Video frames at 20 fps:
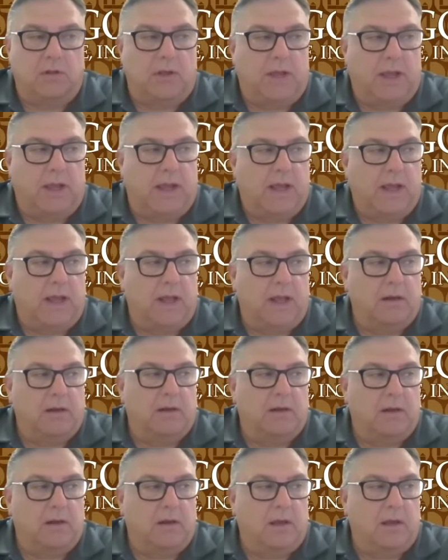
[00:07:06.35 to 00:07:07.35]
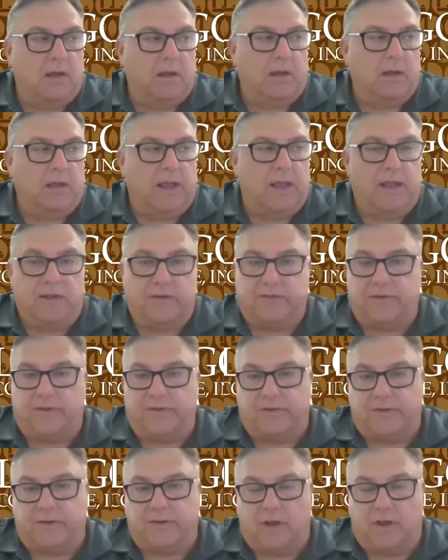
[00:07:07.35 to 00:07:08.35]
And
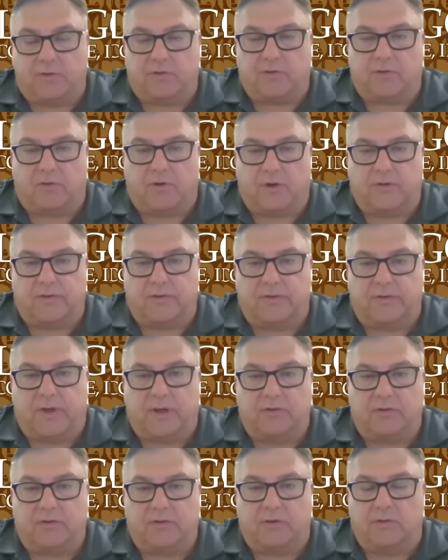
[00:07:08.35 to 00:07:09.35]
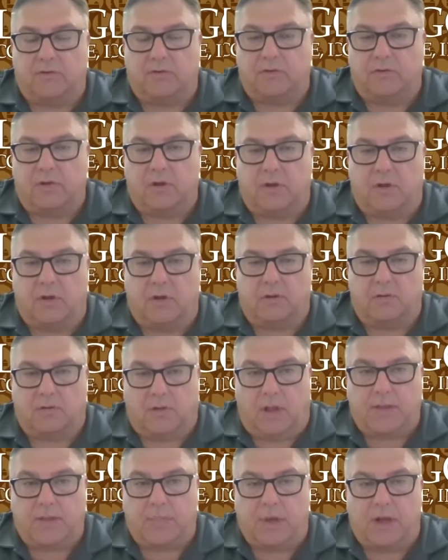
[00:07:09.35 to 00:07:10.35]
ASCC as an organization,
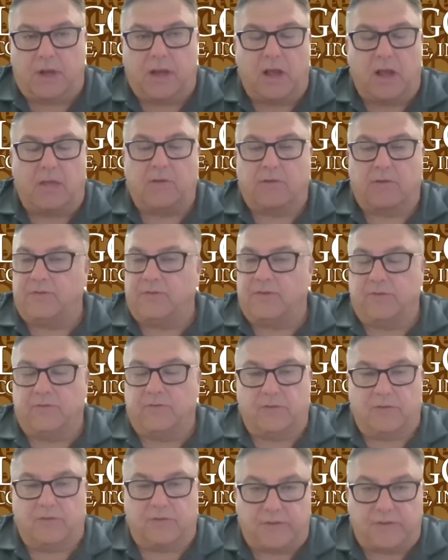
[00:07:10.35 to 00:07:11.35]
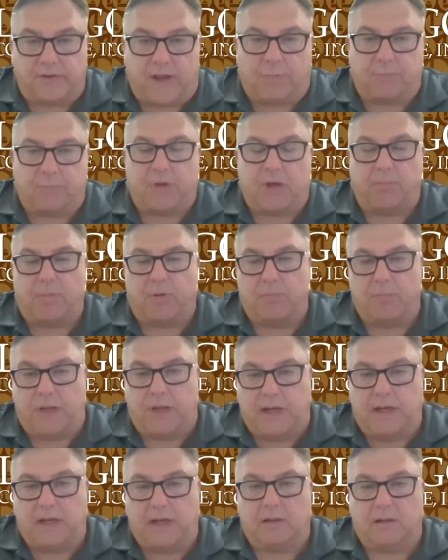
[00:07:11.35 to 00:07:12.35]
like many others, just stepped up
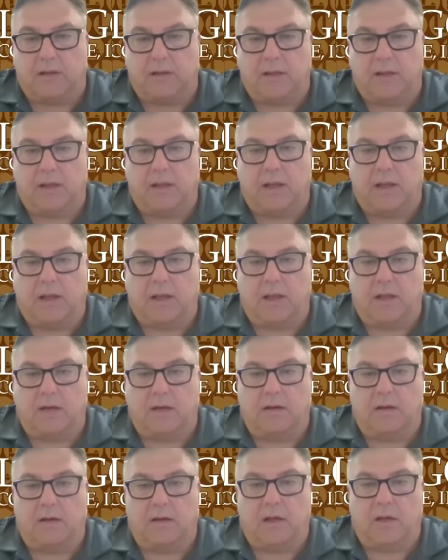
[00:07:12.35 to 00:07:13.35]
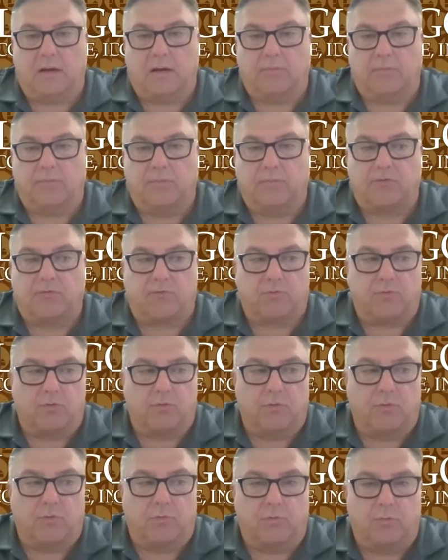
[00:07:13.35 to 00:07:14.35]
immediately, and
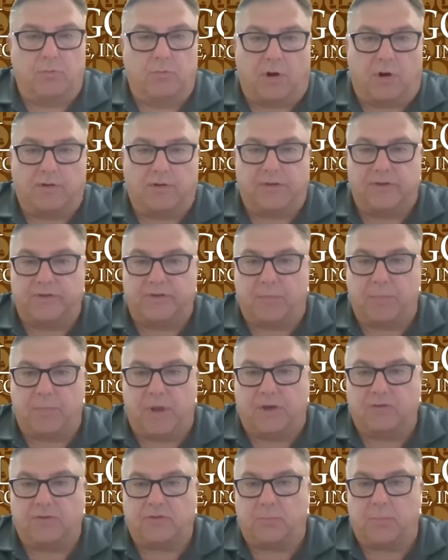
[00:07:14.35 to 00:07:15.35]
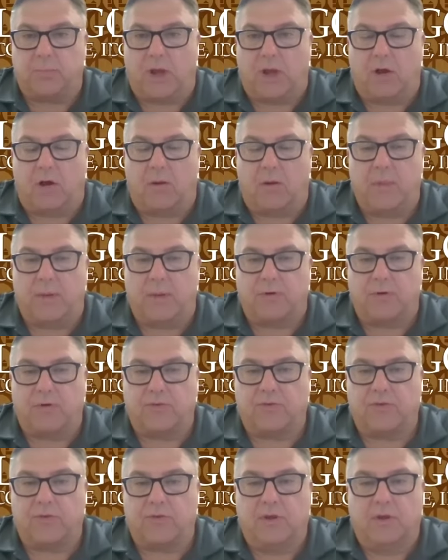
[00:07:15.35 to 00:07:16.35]
through participation by all
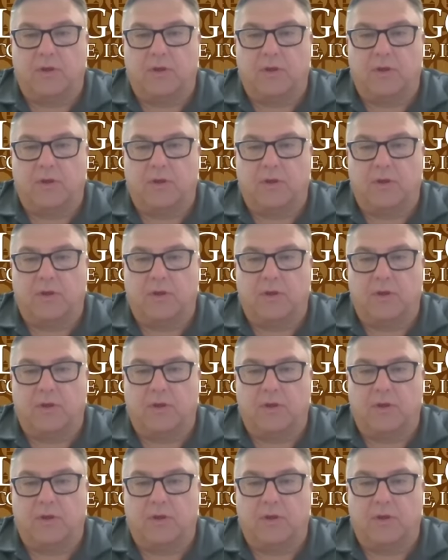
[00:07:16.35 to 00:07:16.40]
members,